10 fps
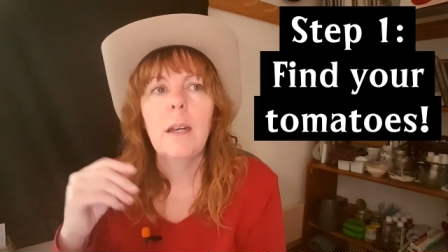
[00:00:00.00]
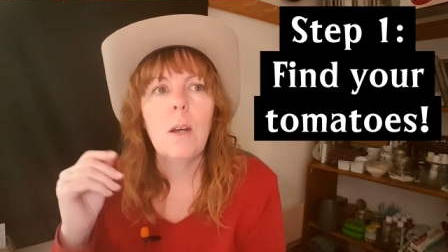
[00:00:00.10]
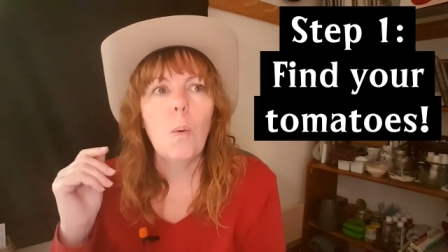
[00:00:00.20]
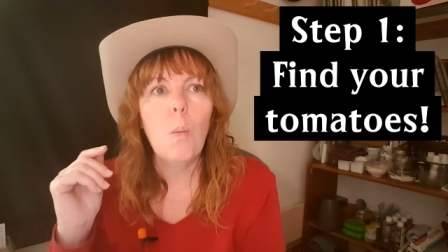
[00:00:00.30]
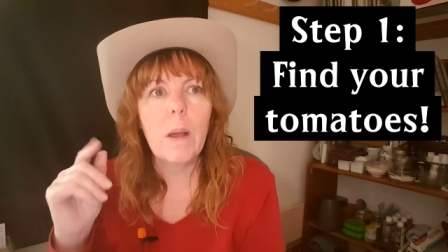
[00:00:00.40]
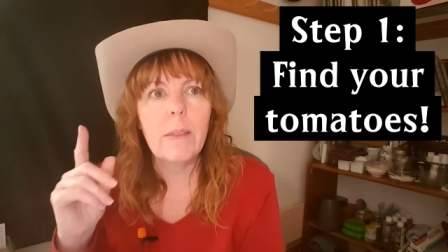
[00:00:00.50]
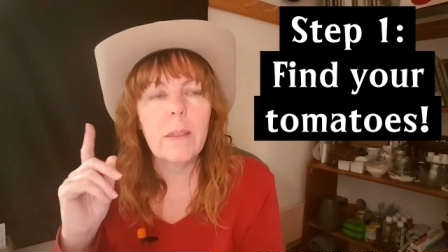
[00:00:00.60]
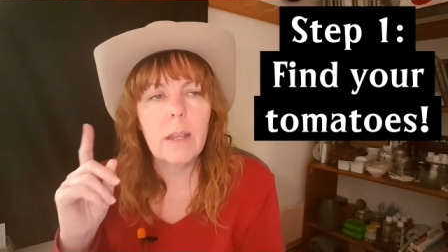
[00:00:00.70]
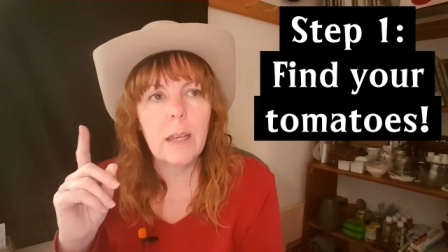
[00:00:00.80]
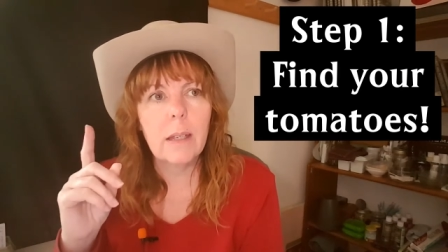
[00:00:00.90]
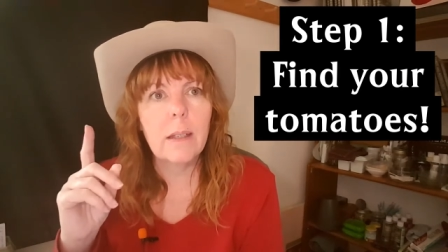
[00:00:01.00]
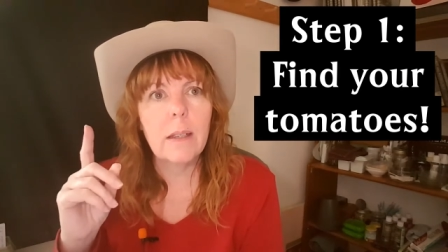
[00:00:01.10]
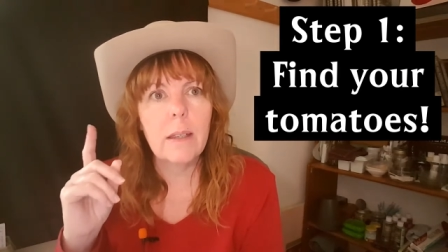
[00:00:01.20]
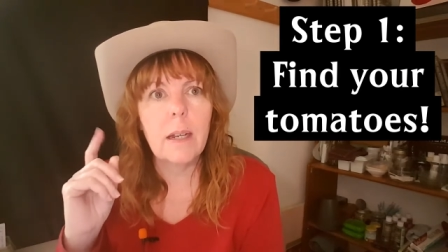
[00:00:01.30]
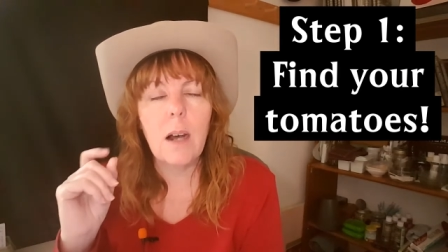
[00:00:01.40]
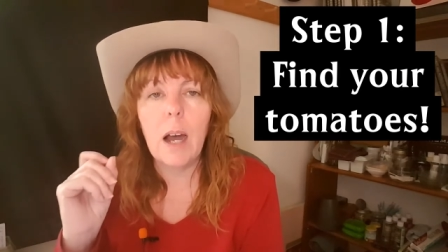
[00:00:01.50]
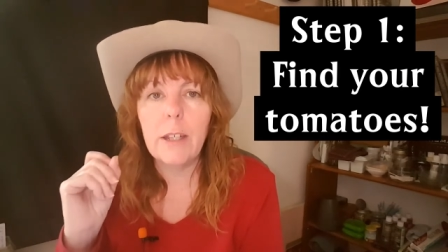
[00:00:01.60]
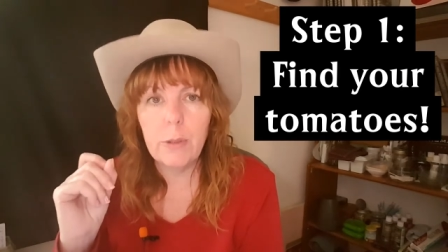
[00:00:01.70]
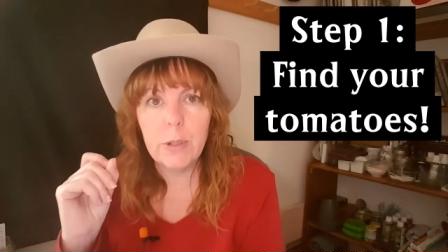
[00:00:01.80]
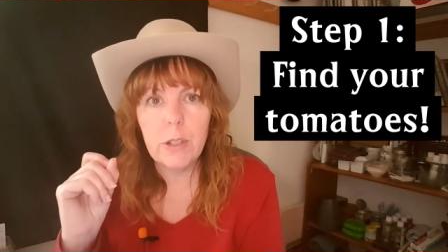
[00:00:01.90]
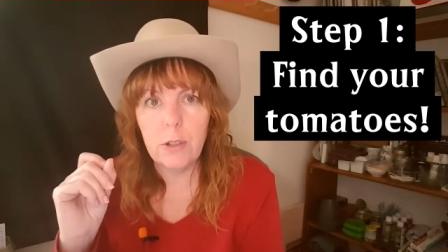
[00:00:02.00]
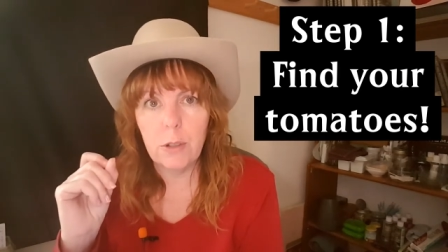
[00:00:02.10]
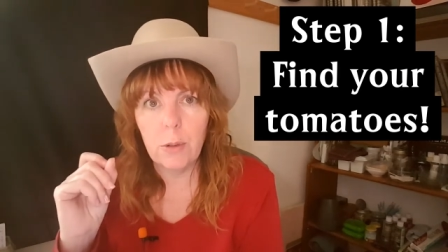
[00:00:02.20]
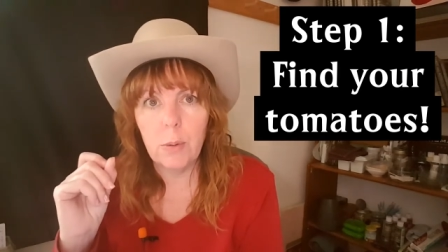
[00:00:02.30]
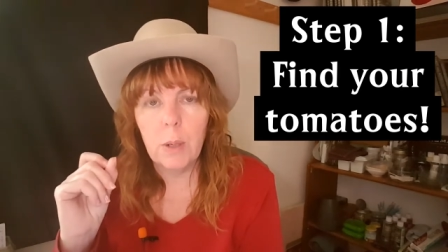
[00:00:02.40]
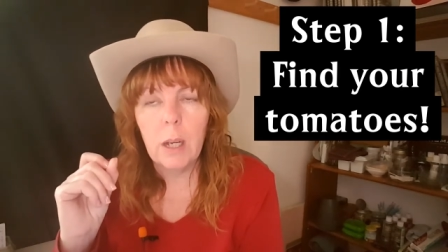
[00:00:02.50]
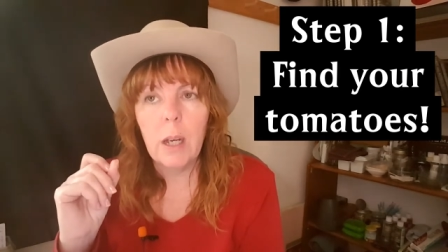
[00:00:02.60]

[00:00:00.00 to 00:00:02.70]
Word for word: One thing that I used to do